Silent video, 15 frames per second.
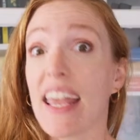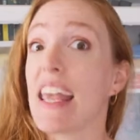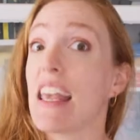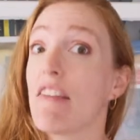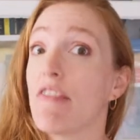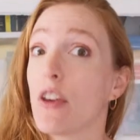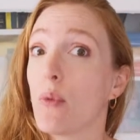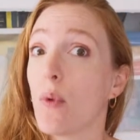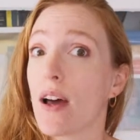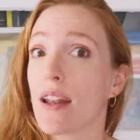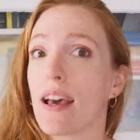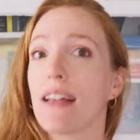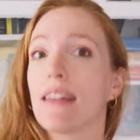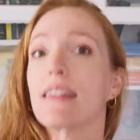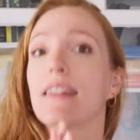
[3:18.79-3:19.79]
If you want
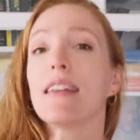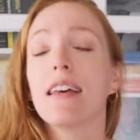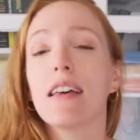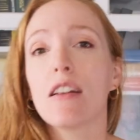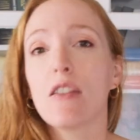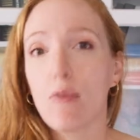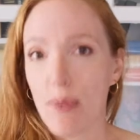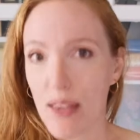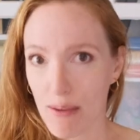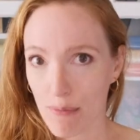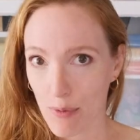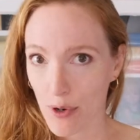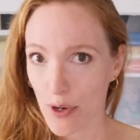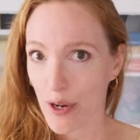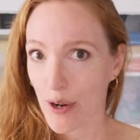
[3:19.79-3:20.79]
a little bit
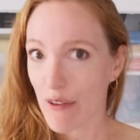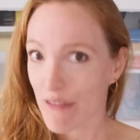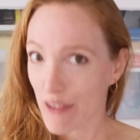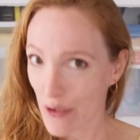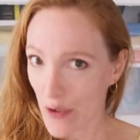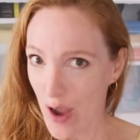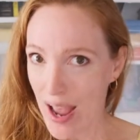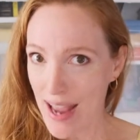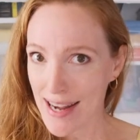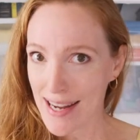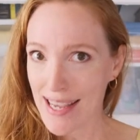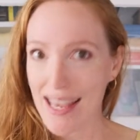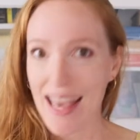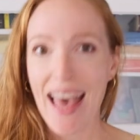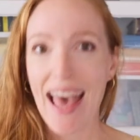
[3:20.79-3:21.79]
more
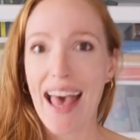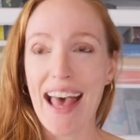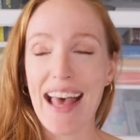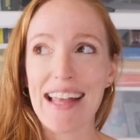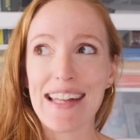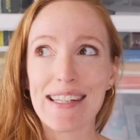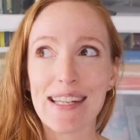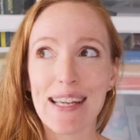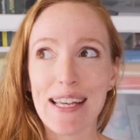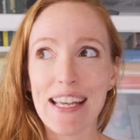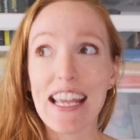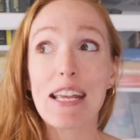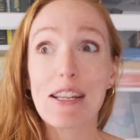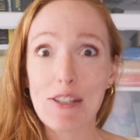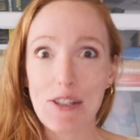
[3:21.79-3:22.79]
variety and
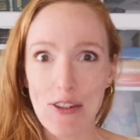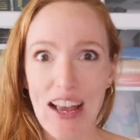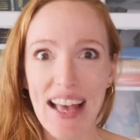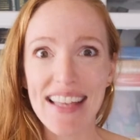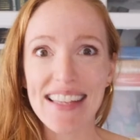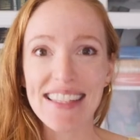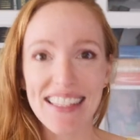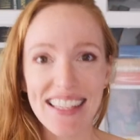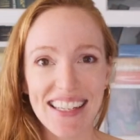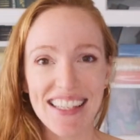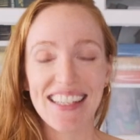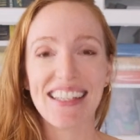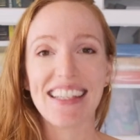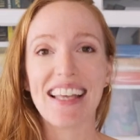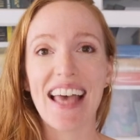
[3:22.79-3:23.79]
interest
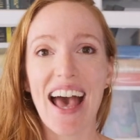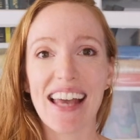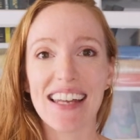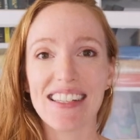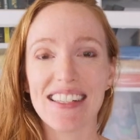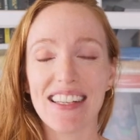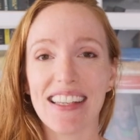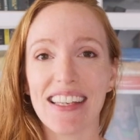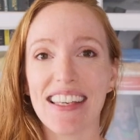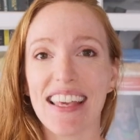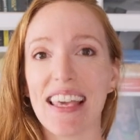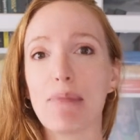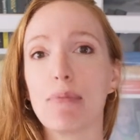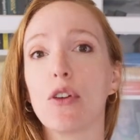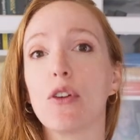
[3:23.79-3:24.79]
added to the
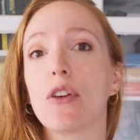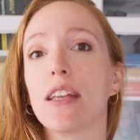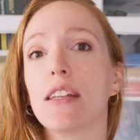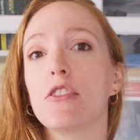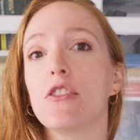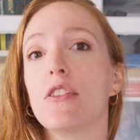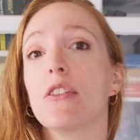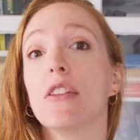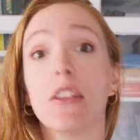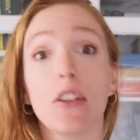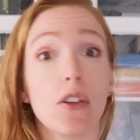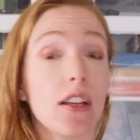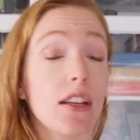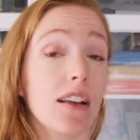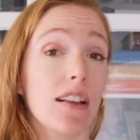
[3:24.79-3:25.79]
game, you can
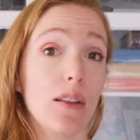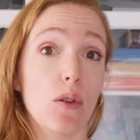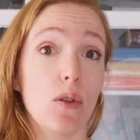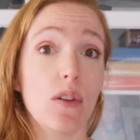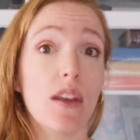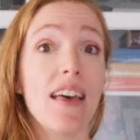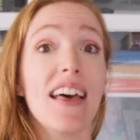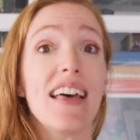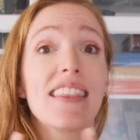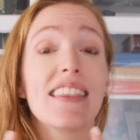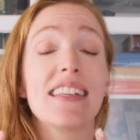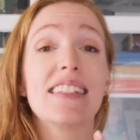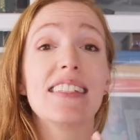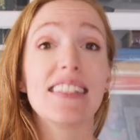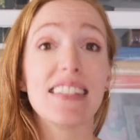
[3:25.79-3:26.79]
include
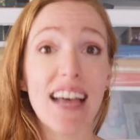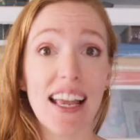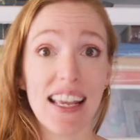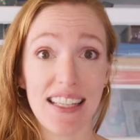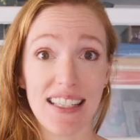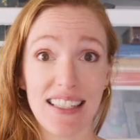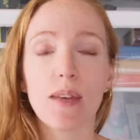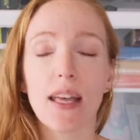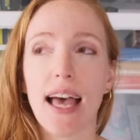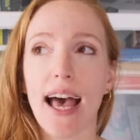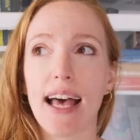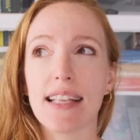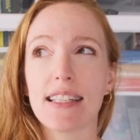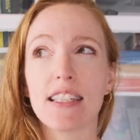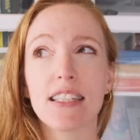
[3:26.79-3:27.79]
the dice. It
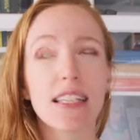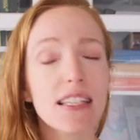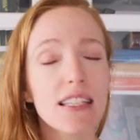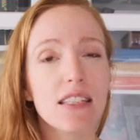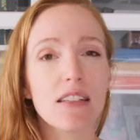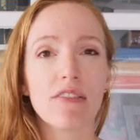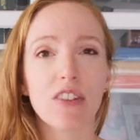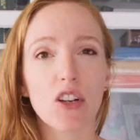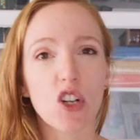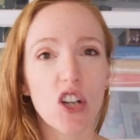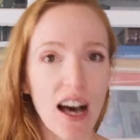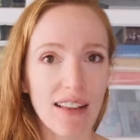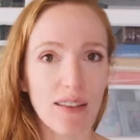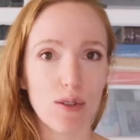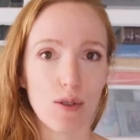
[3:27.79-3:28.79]
has 6 different
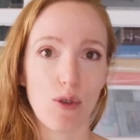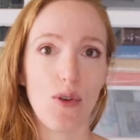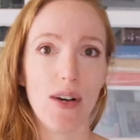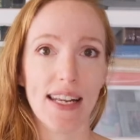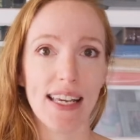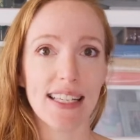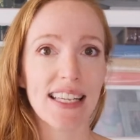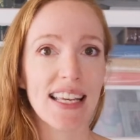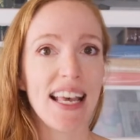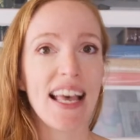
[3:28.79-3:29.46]
colors on it.